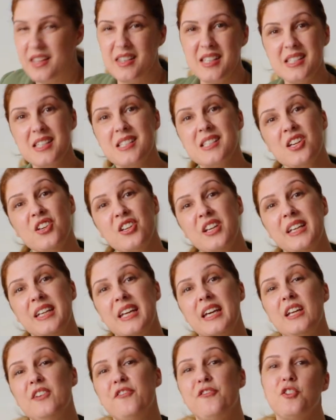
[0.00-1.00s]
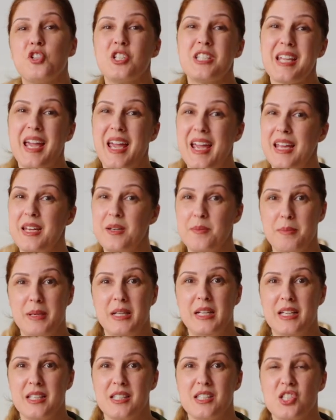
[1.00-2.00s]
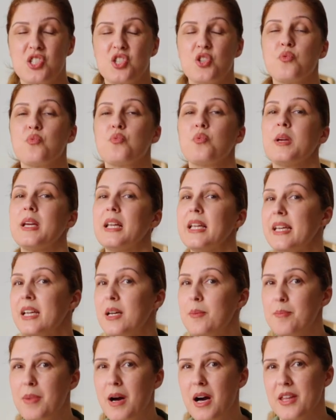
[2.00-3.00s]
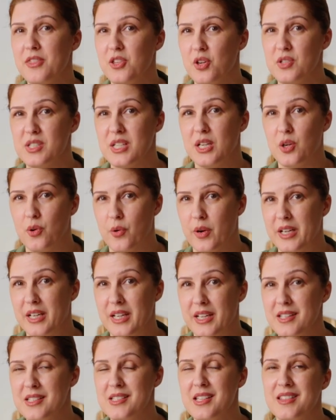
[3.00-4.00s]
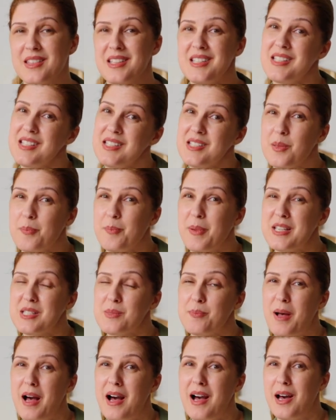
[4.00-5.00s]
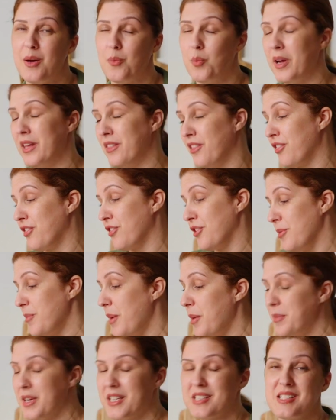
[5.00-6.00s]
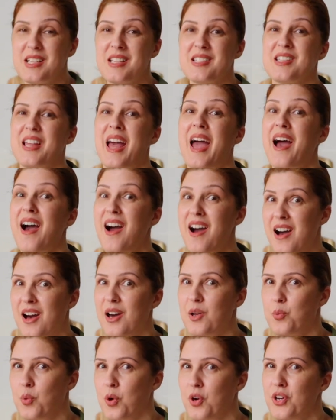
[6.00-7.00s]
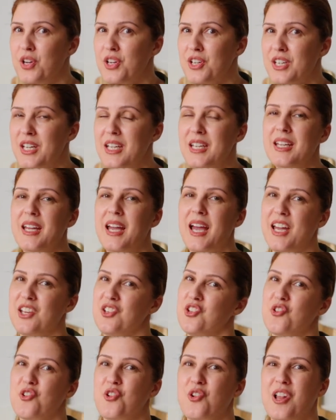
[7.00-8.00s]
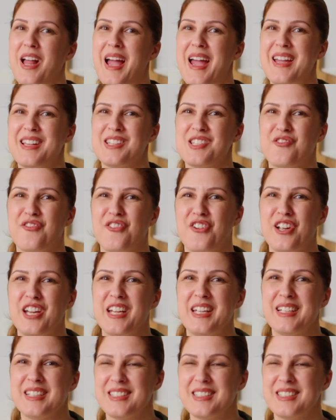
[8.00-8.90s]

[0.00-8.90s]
This is going to knead for 10 minutes to really combine those ingredients, and this is the best part where the Thermomix does that hard work and you're all hands-free.